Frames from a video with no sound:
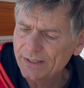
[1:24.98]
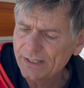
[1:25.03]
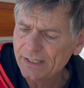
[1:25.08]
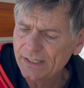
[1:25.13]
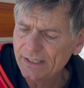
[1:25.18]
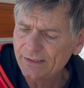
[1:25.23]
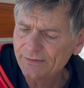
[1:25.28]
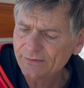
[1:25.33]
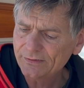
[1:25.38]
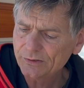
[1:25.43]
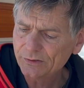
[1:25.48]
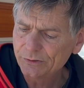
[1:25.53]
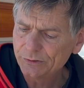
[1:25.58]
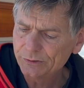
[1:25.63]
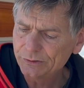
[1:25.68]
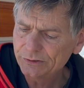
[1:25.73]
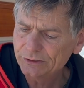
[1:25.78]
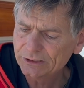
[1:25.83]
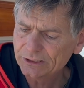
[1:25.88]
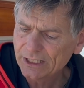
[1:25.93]
these
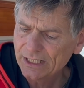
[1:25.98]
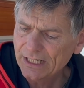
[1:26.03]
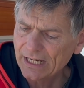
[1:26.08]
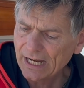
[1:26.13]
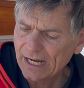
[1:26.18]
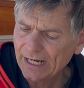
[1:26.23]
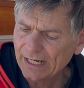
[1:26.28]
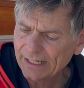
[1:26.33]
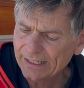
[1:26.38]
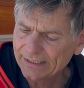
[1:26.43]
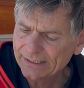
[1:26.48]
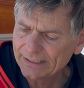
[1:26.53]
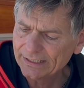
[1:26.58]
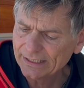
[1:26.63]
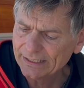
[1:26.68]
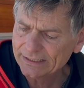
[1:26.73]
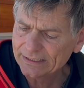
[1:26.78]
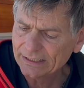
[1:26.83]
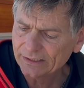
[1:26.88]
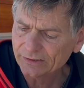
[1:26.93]
screws, I
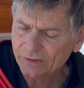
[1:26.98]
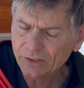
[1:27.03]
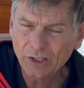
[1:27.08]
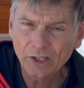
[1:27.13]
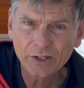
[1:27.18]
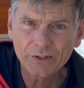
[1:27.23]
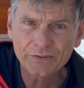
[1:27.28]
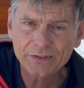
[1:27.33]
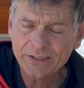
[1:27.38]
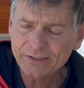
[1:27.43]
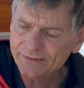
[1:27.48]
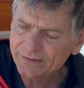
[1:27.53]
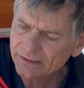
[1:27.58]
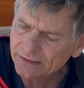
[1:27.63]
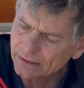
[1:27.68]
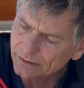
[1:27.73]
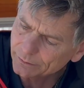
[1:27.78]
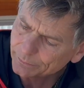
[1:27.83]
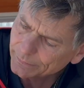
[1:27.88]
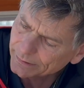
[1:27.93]
can turn these a
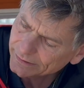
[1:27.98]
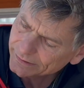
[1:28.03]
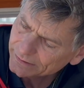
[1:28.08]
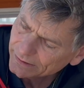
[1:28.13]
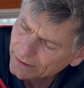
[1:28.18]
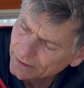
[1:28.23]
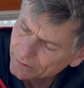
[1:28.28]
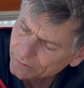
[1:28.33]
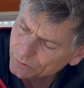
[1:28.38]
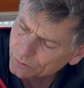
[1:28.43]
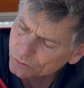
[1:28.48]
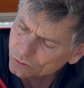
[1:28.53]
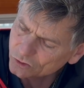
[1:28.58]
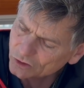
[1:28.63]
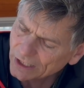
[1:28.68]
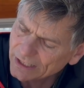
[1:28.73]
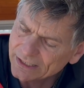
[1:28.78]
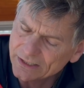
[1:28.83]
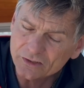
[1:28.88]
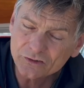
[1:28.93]
little bit to
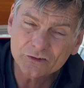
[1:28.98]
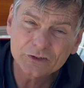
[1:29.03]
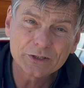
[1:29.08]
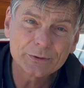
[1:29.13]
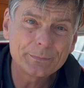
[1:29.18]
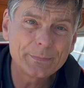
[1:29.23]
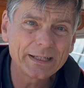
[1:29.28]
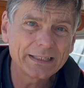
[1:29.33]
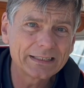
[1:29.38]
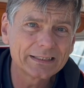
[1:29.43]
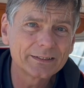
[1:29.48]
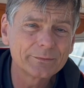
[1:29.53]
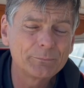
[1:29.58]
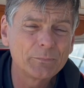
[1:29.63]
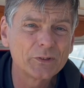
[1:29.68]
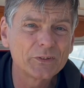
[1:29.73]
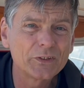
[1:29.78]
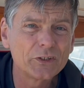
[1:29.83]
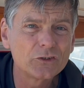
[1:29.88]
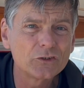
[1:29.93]
change the metal
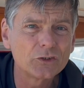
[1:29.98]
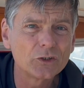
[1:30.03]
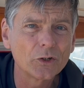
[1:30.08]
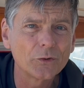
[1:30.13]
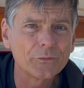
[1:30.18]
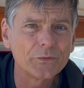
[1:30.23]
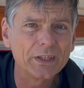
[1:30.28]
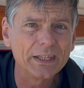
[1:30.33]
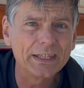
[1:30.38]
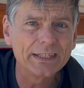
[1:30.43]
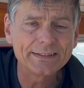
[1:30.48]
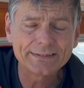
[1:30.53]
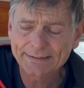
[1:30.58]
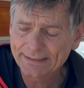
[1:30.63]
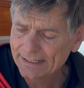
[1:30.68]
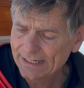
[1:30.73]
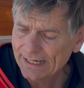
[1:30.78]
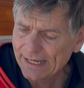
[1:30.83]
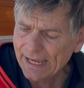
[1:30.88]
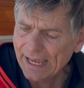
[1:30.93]
position of these,
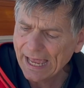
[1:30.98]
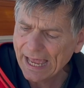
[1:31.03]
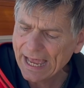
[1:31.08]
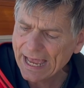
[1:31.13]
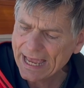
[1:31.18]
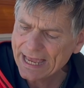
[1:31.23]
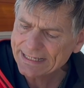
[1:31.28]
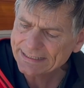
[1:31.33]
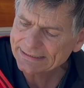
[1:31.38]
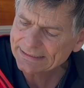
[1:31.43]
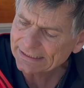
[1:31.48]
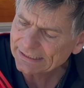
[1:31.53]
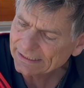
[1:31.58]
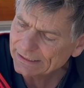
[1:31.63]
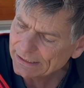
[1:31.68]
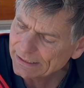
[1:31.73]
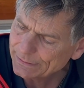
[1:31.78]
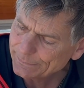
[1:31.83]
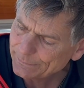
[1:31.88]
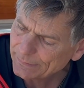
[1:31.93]
and
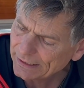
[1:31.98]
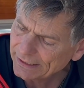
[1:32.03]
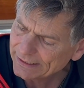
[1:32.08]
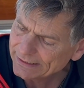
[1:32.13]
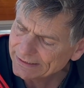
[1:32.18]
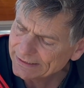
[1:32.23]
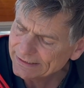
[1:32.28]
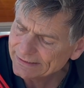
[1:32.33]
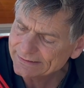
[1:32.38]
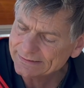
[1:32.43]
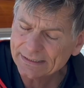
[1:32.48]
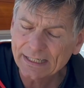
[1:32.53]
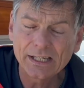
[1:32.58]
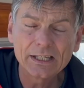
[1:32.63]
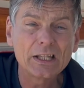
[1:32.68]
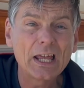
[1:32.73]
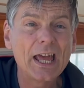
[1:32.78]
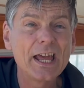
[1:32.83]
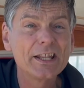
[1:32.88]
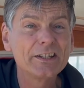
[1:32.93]
by this
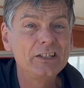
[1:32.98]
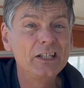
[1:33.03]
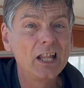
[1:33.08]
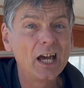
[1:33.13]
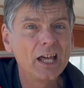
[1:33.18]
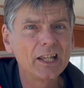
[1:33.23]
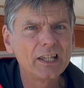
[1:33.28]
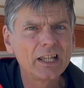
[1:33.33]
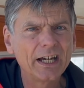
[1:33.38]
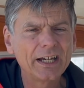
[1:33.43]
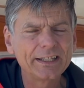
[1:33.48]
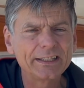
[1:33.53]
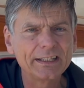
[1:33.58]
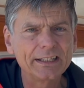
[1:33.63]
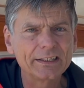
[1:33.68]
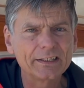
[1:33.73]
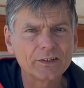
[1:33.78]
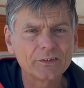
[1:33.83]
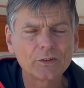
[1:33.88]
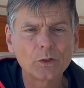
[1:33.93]
align
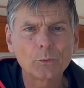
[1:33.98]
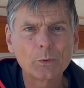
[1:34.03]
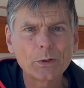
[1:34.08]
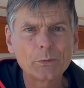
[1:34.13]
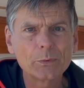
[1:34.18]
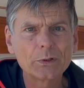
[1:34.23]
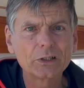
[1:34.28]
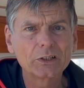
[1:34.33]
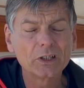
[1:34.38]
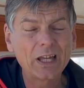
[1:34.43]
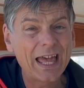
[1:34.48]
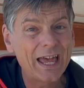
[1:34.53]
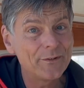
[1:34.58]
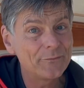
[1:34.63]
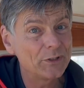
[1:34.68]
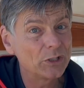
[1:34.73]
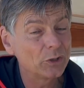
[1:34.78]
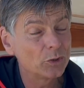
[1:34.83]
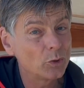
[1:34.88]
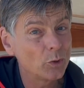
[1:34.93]
it. So we will have
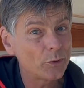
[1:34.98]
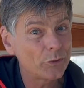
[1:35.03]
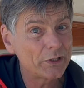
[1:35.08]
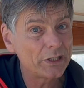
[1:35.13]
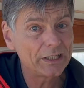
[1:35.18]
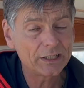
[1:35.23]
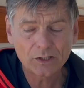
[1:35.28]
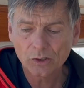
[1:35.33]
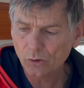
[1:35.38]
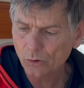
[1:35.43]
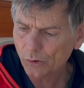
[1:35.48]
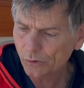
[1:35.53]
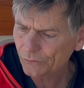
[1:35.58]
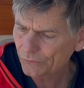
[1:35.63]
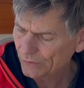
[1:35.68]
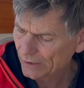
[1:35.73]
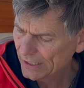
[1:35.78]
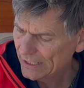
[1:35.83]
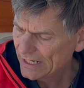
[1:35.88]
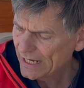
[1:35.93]
a northerly course,
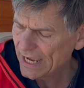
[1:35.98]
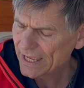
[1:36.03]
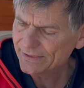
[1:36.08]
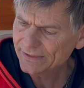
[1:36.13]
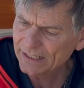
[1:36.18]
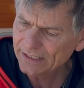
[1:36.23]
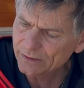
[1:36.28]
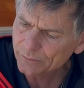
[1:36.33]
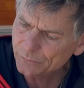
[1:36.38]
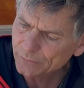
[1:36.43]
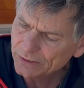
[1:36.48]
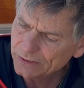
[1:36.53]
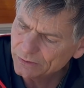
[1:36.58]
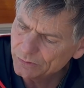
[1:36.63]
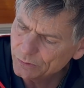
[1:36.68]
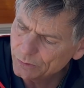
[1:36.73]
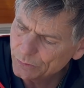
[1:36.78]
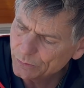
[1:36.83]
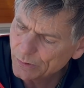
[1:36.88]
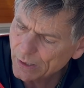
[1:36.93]
and then we
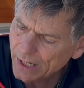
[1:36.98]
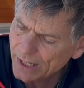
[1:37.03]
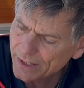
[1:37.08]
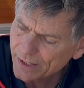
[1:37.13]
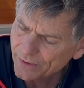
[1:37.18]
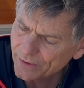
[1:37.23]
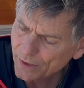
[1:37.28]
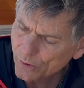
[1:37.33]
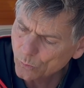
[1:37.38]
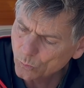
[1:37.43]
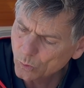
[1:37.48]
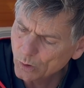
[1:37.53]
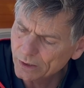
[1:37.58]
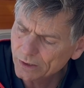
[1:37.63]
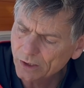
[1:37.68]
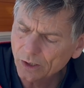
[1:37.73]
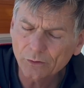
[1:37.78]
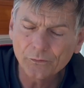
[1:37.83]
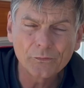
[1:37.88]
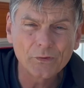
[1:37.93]
do one
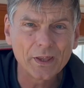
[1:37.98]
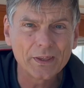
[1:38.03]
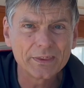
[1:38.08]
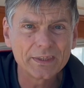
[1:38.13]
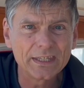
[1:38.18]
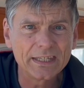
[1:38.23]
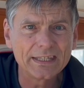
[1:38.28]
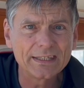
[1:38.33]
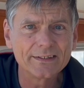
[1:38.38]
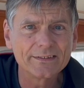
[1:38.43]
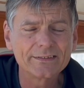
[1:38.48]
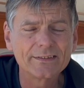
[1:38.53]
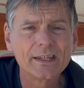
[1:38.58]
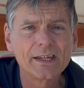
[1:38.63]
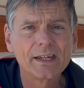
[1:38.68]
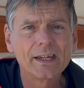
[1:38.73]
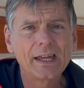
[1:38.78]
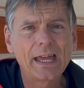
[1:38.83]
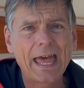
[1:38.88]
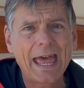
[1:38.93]
of these
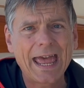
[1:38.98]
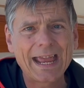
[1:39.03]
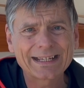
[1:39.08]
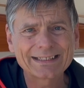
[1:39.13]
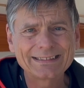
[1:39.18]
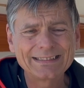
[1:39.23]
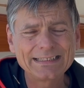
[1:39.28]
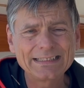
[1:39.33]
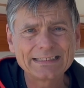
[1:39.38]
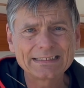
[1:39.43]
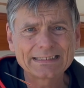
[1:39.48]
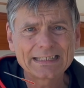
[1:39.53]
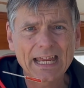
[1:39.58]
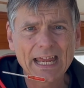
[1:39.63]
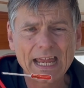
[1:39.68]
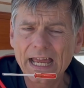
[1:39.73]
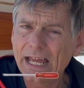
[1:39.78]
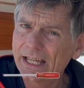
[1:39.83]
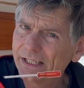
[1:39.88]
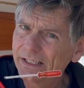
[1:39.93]
axes,
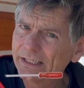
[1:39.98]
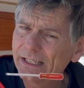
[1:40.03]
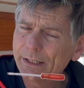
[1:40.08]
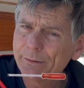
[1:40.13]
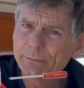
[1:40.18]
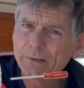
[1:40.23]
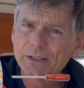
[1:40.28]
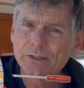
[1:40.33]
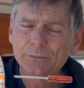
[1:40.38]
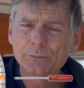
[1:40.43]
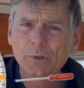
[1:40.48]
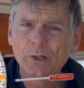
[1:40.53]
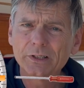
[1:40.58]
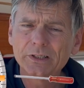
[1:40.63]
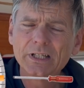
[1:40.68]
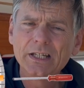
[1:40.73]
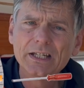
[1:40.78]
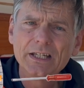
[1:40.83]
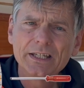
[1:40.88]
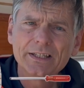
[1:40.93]
namely the
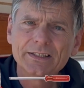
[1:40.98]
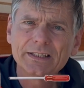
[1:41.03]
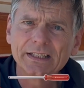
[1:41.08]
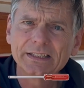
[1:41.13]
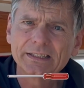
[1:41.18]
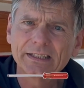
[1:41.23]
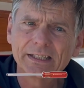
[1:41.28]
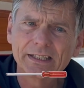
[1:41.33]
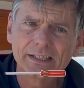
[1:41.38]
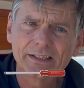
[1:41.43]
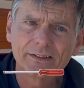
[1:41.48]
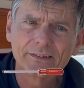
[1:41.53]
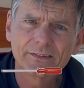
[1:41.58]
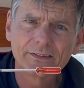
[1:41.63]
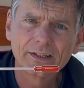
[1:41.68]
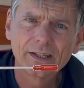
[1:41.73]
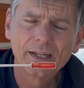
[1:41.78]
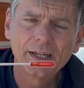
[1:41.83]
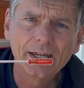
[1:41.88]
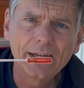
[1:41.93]
one that is
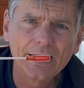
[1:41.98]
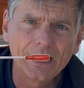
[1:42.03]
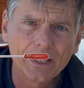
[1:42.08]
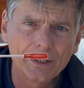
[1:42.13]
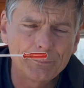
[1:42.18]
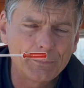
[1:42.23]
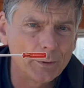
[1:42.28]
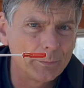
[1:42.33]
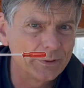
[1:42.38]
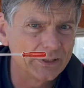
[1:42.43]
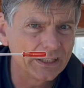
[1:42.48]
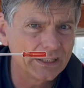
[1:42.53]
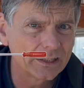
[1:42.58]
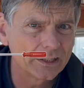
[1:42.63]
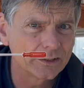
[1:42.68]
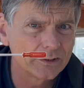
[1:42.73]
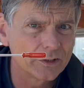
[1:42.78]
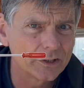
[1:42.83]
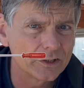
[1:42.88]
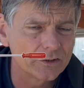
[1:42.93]

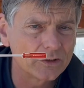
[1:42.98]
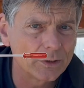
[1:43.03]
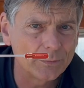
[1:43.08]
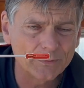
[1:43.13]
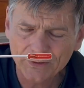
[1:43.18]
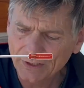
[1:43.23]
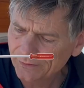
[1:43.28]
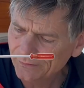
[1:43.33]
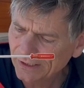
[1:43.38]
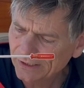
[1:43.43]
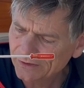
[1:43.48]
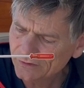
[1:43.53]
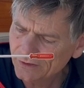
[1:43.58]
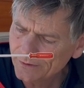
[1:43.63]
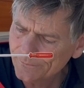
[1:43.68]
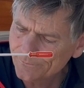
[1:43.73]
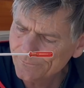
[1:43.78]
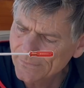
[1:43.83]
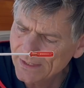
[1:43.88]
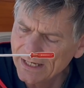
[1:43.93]
perpendicular to the ship's direction.
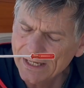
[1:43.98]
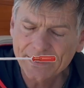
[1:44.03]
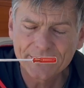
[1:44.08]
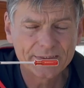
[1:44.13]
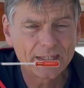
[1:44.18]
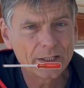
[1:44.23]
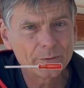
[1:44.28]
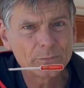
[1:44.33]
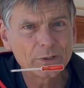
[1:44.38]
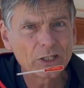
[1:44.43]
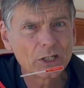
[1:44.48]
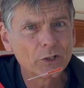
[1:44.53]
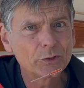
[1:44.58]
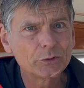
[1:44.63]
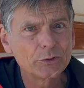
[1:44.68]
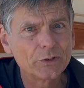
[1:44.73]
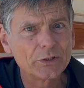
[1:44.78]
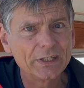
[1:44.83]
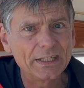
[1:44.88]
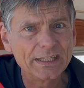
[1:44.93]
Then we go
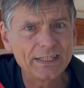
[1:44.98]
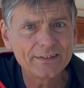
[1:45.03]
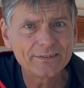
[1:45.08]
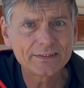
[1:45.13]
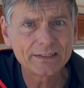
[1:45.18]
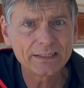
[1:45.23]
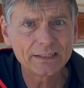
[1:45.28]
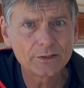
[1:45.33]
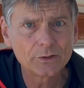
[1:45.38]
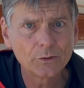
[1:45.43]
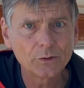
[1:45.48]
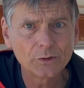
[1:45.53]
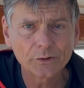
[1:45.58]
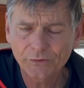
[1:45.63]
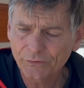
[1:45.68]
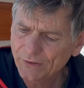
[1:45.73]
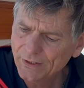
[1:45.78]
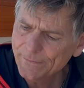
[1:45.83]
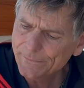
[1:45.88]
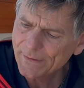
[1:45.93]
to the easterly
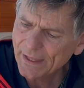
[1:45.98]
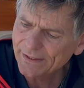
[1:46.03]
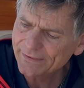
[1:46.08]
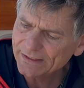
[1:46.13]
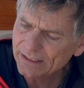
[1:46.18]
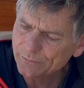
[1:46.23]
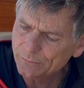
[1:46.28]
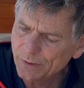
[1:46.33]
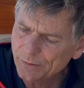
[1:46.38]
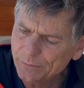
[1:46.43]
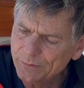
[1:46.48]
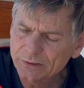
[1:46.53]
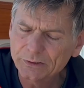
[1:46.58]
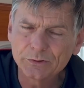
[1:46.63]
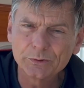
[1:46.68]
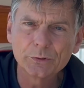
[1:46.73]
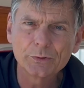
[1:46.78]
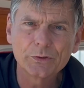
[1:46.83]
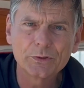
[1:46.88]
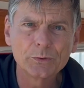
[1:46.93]
course, and then we will
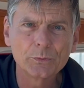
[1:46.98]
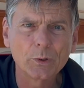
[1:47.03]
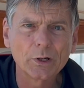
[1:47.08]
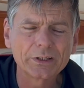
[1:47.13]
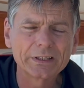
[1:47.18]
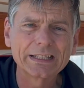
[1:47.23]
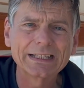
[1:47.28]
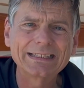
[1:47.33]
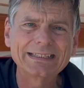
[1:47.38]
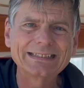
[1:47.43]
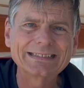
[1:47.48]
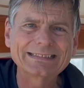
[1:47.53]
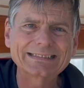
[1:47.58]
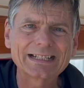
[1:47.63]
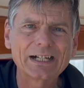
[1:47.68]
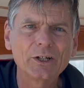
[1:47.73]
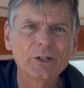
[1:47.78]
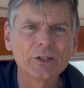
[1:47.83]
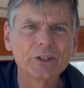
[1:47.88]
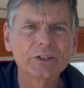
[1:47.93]
do the one that is
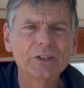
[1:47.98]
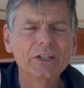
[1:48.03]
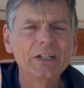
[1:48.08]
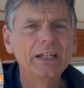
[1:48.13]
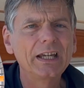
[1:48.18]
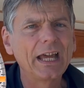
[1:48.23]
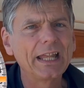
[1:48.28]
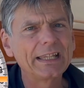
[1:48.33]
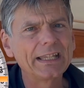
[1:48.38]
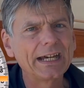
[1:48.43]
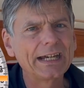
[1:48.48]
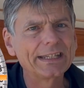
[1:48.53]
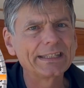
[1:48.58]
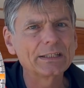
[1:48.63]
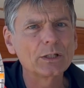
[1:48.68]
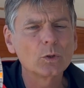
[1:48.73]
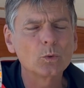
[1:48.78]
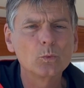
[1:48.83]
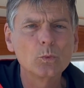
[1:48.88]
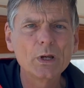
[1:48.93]

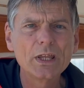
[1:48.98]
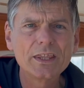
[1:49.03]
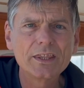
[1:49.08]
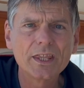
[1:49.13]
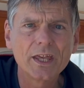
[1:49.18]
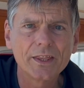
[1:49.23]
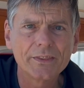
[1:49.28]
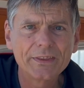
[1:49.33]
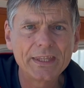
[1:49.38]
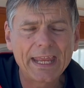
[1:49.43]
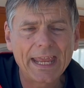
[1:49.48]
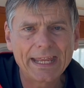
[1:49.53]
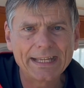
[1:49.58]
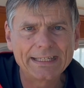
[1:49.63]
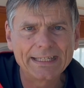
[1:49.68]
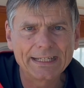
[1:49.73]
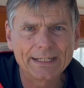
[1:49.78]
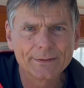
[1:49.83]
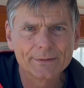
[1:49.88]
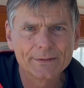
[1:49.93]
aligned with the heading.